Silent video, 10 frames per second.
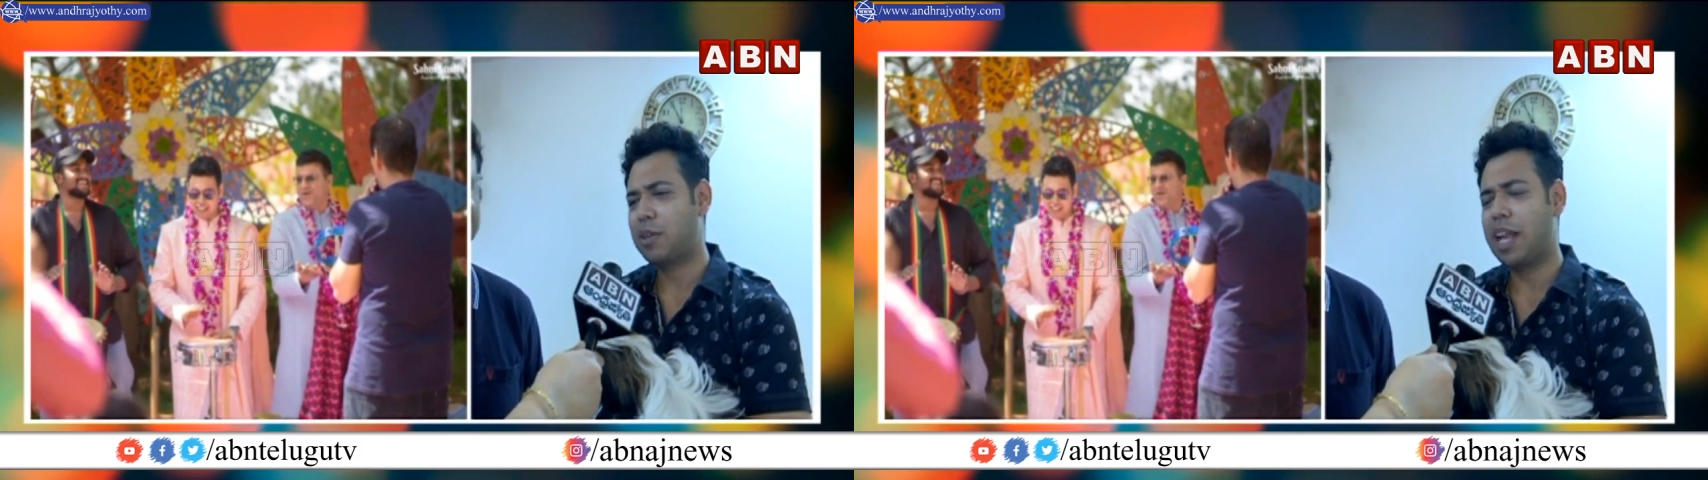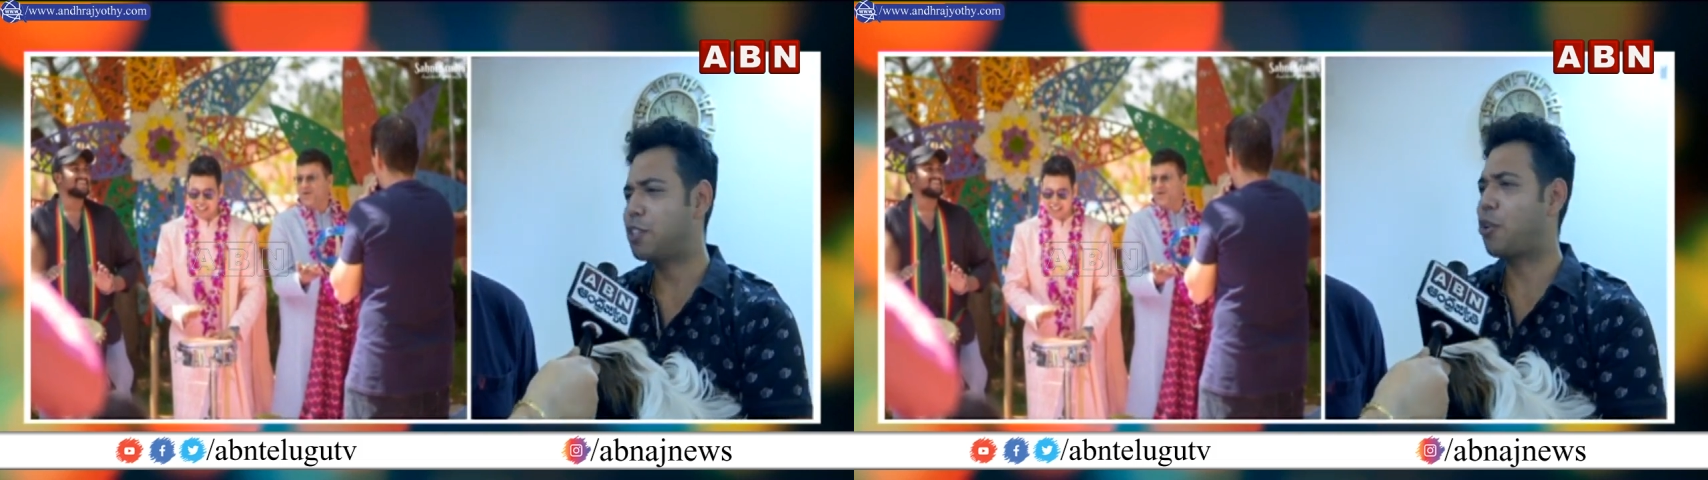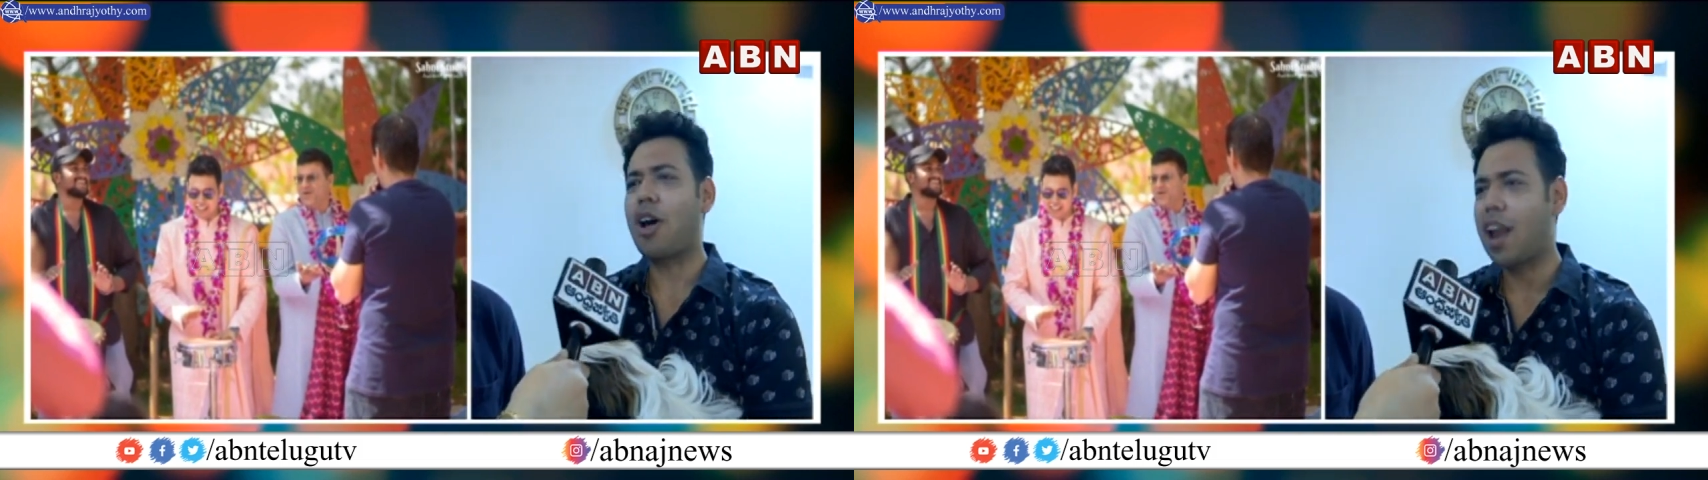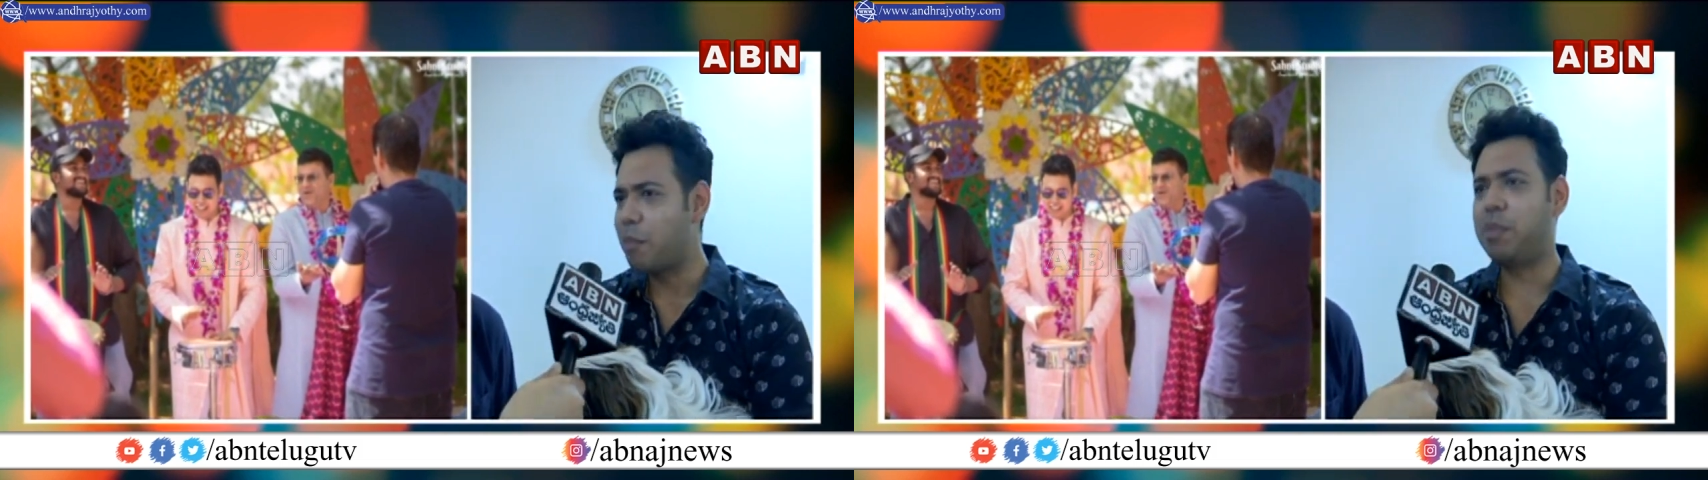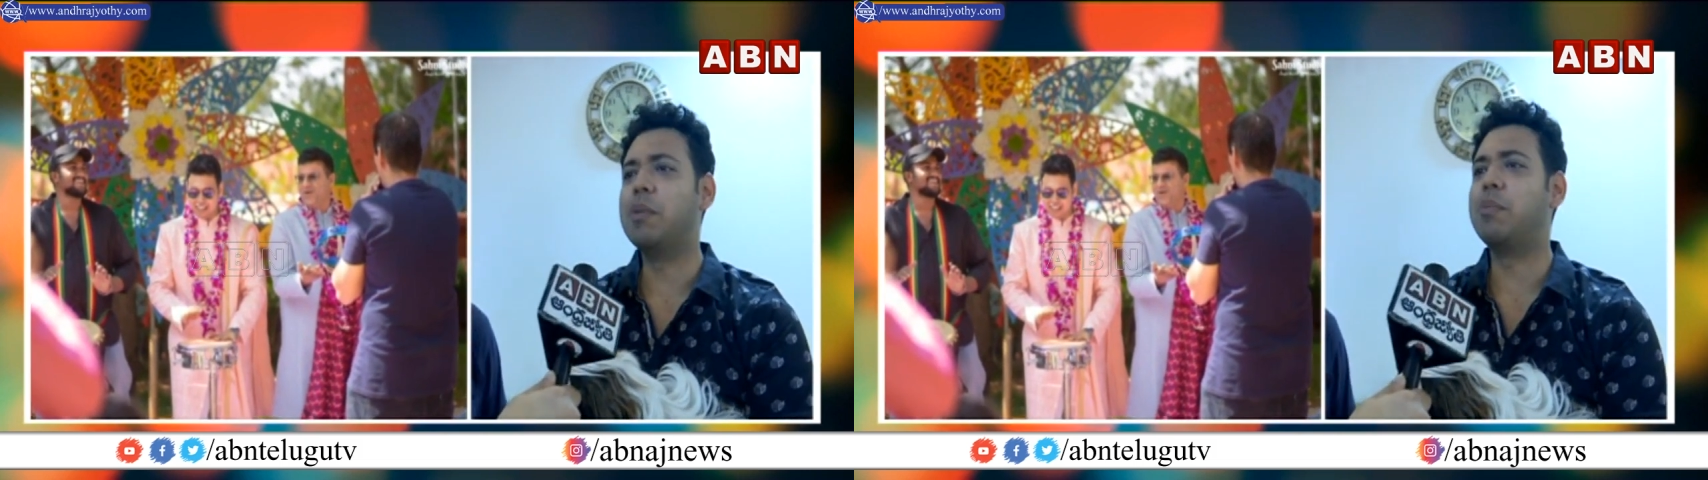Mm. So let's call
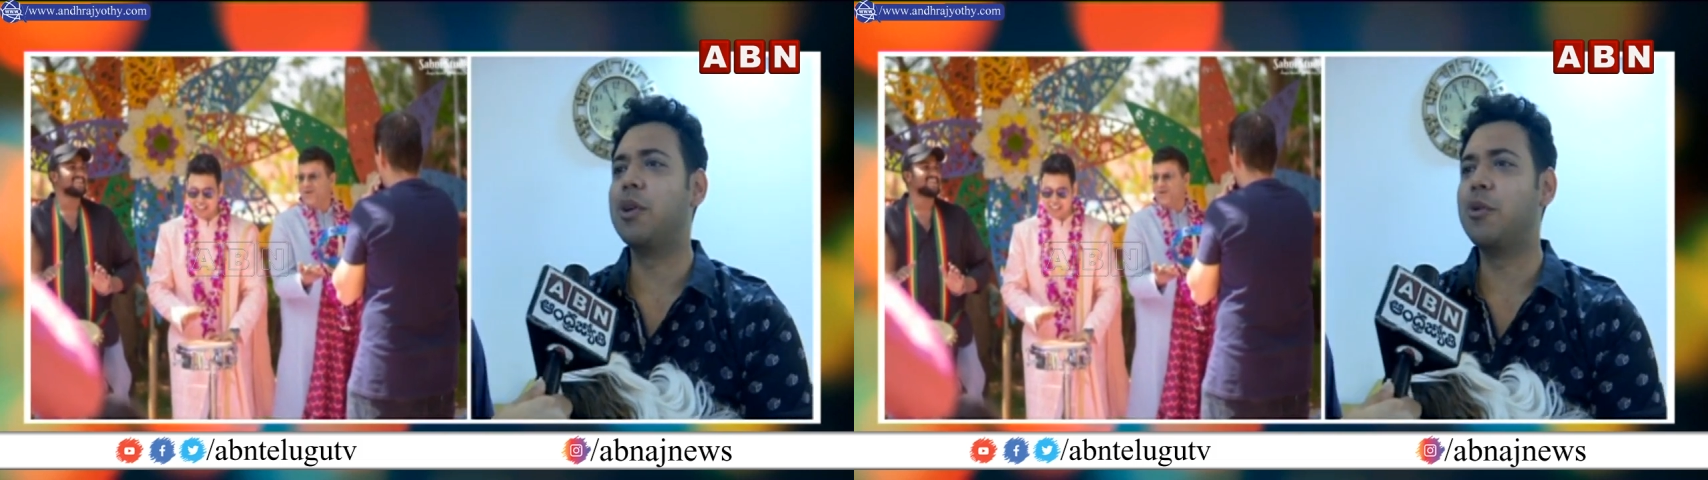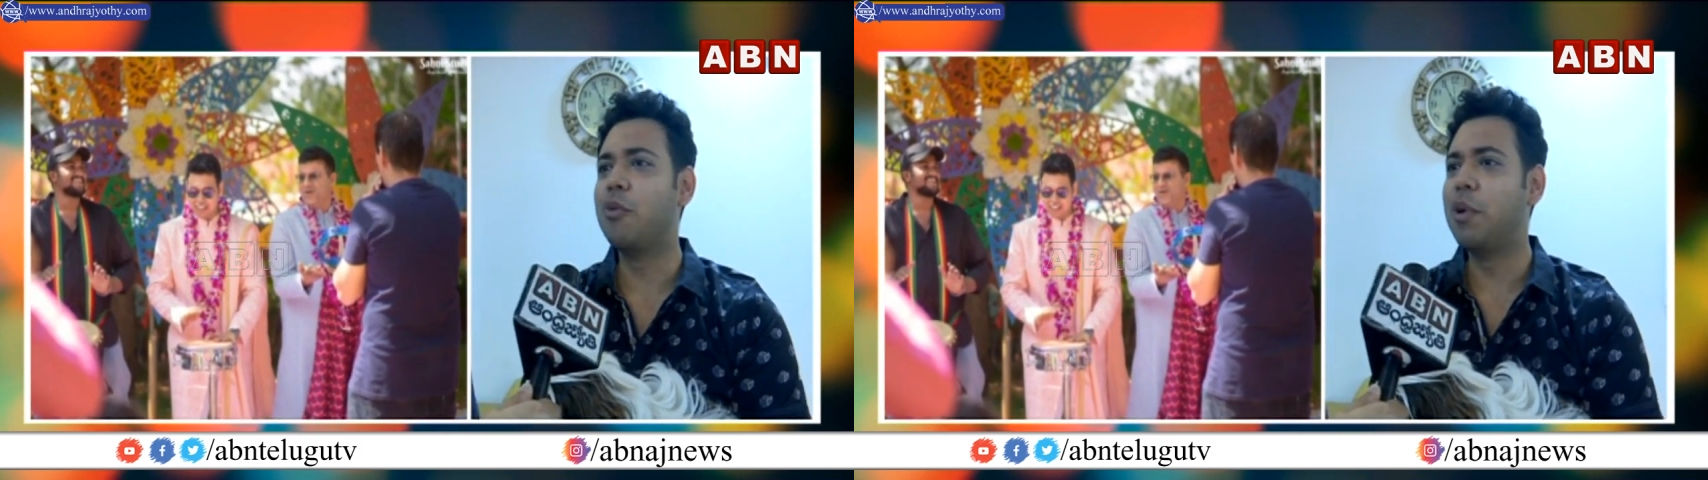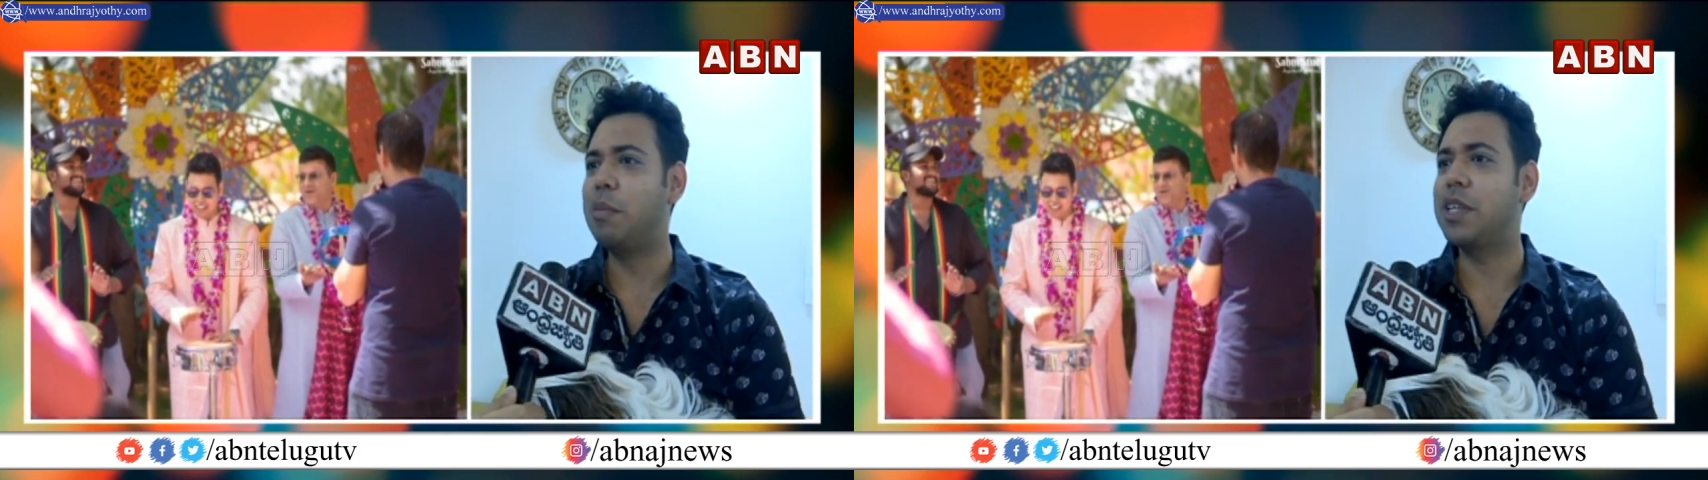our people who will